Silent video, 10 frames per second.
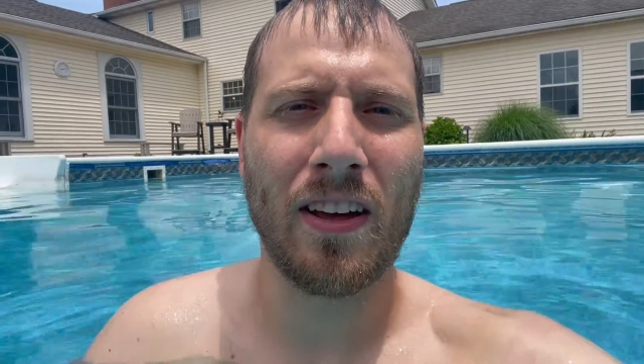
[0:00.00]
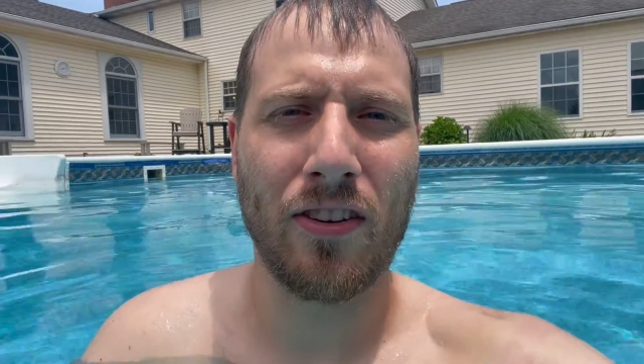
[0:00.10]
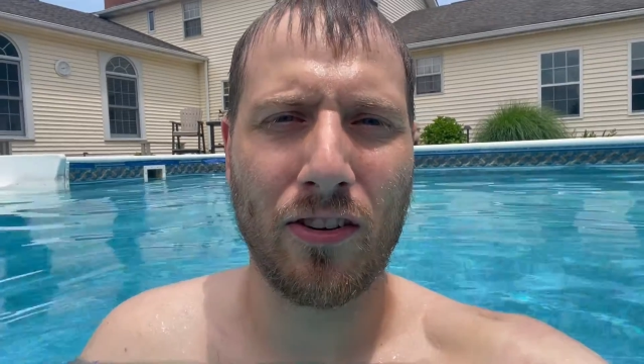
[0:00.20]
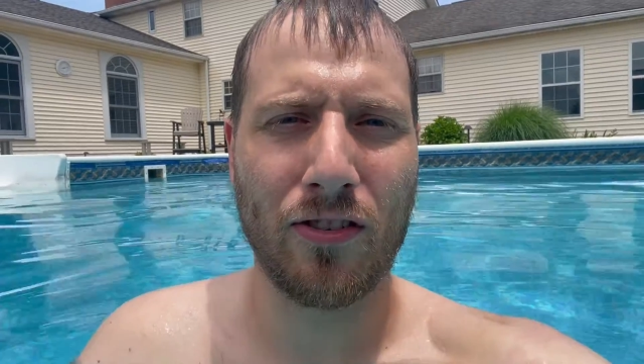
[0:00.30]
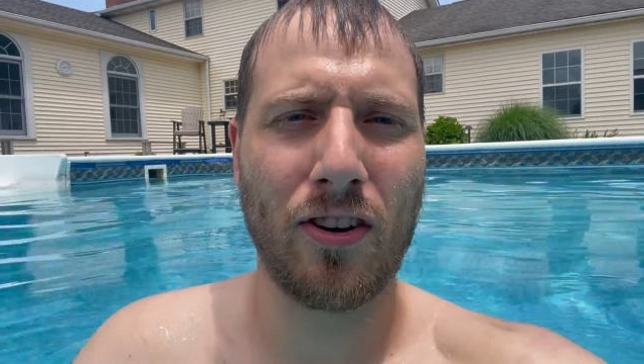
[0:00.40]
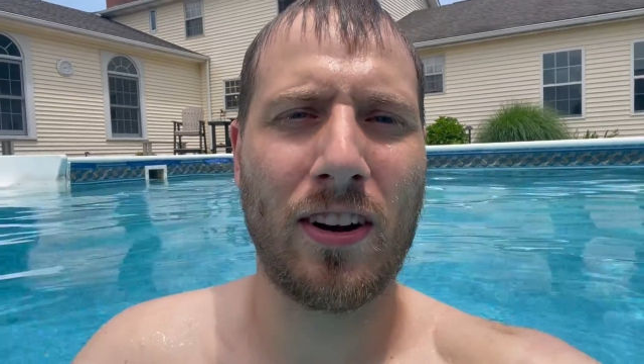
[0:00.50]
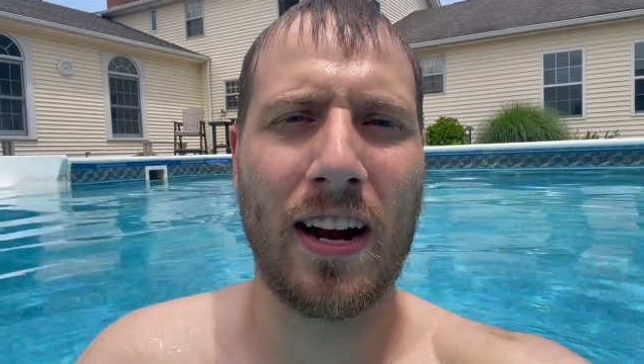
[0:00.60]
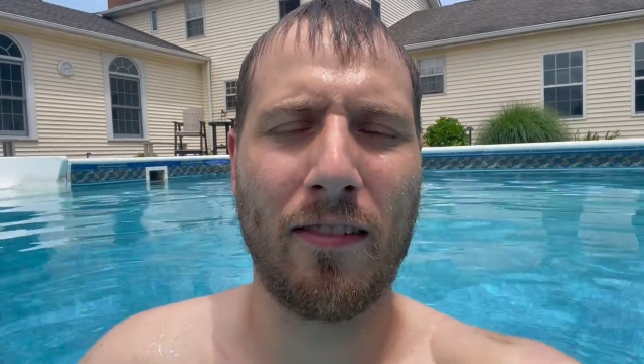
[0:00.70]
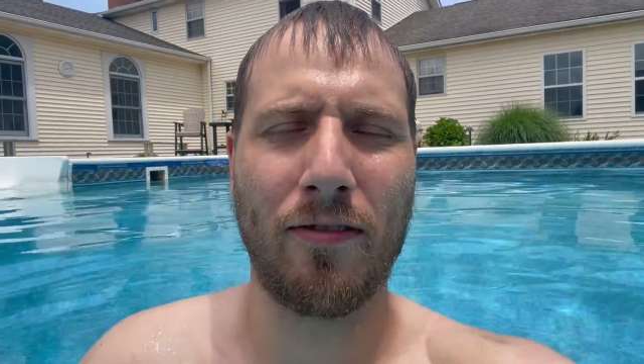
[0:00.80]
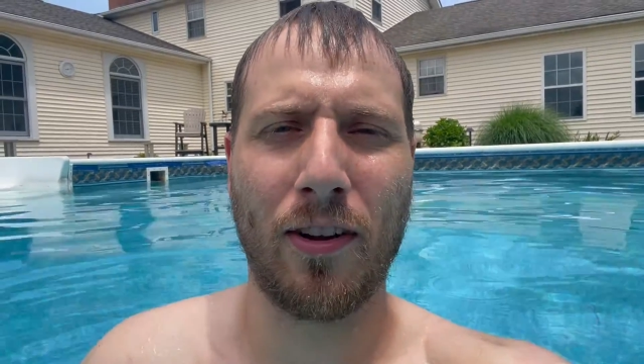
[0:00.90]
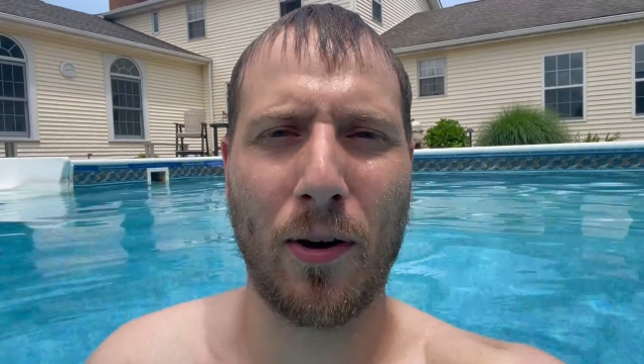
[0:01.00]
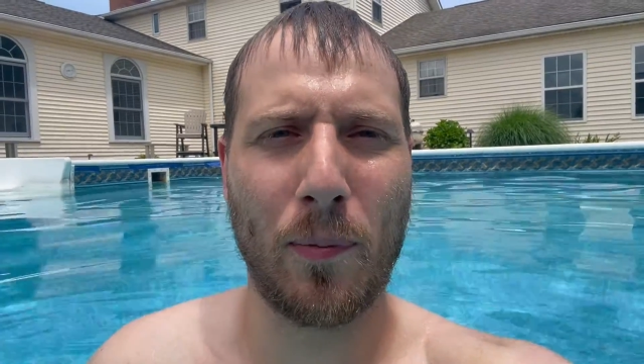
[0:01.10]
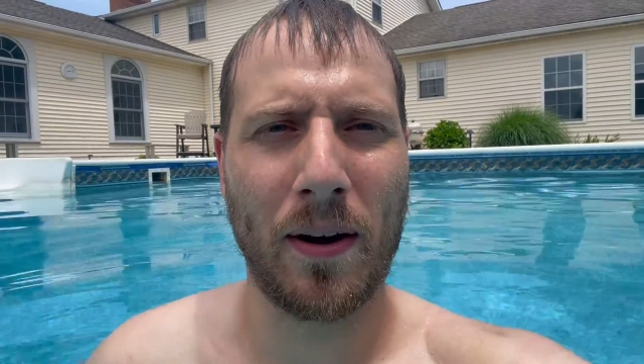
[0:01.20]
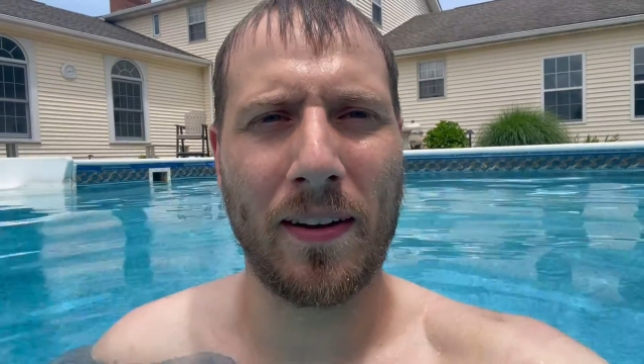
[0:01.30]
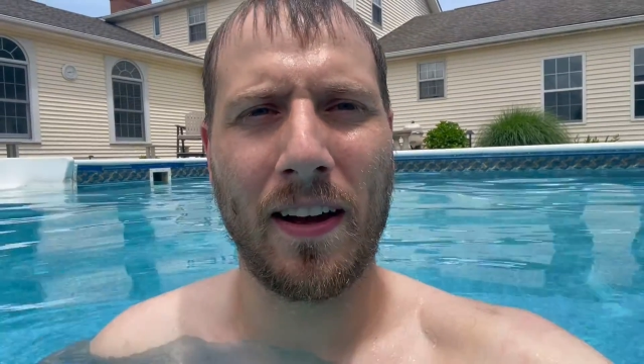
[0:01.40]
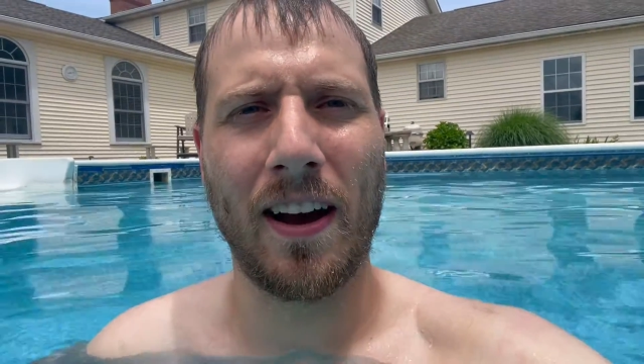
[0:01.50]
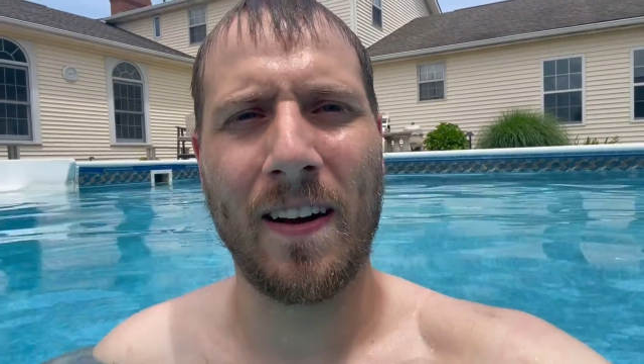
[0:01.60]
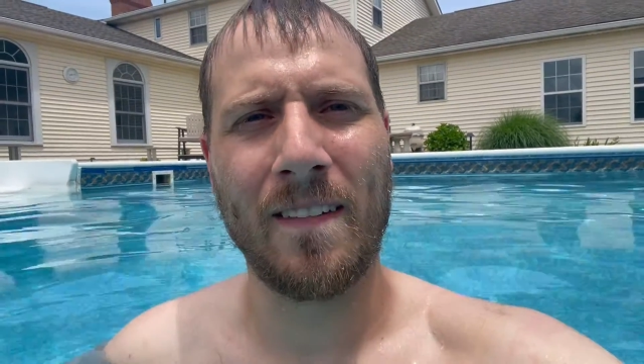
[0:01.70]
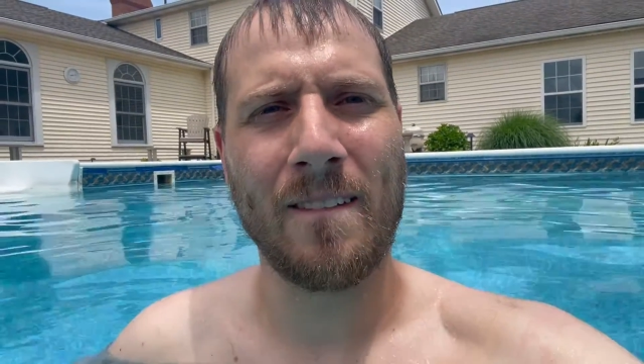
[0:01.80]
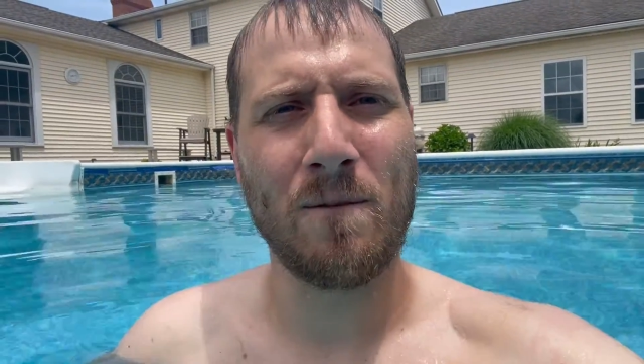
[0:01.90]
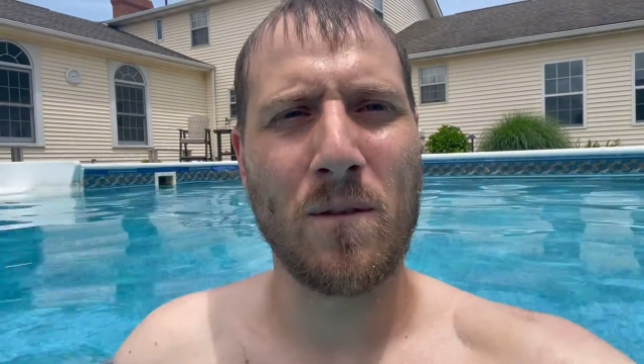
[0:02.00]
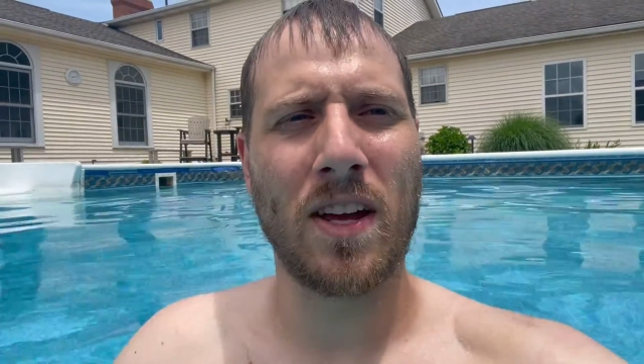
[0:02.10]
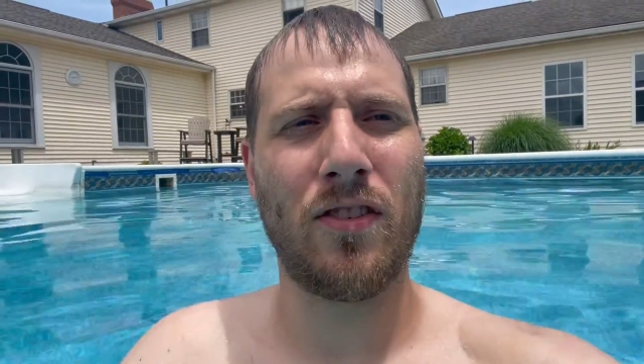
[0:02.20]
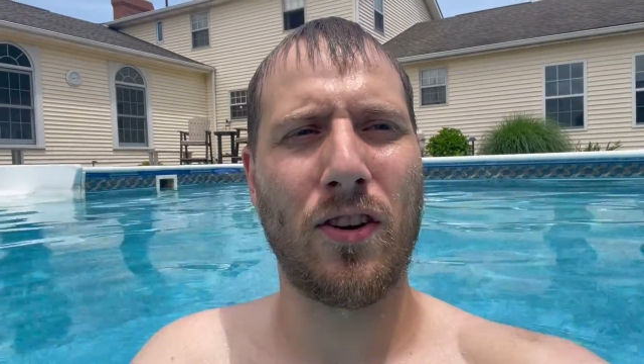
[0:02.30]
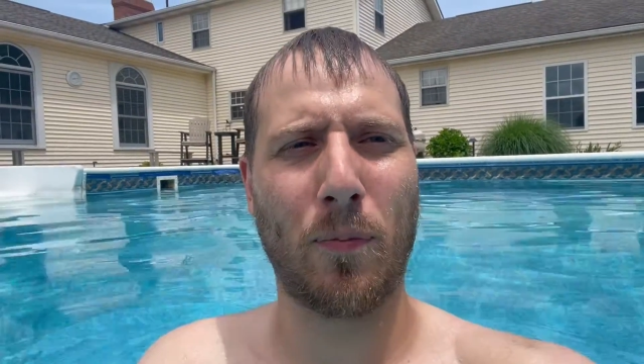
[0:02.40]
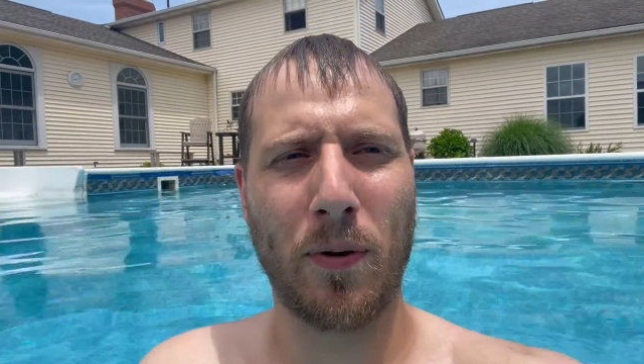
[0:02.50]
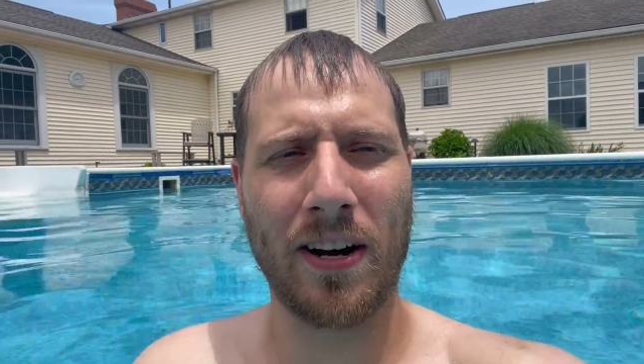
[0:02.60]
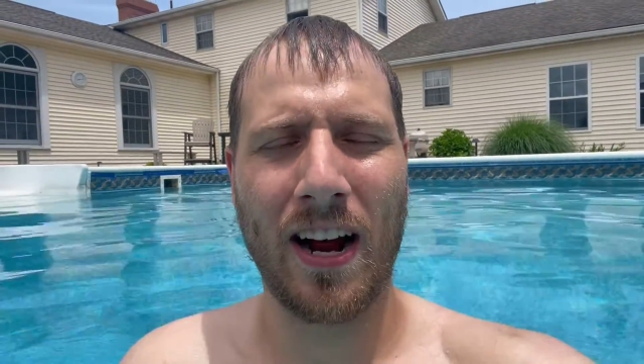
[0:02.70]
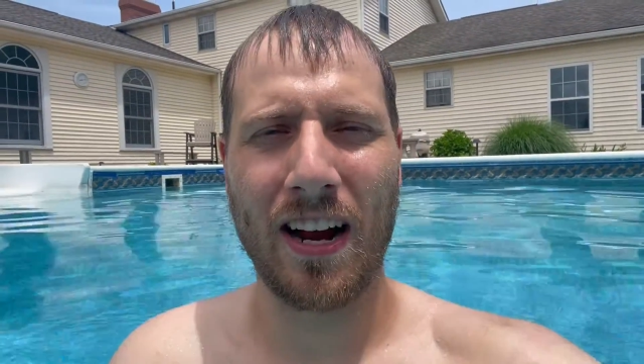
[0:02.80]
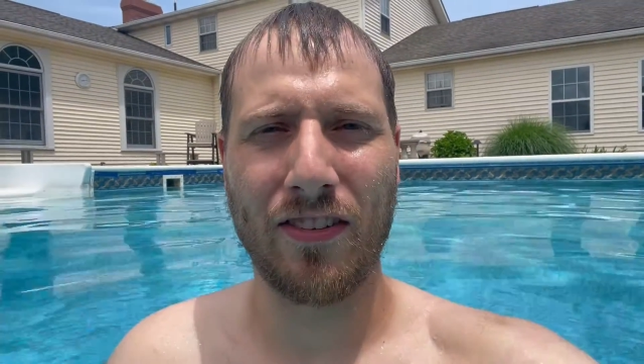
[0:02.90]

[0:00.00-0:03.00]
So there's good airflow, but uh, still pretty hot.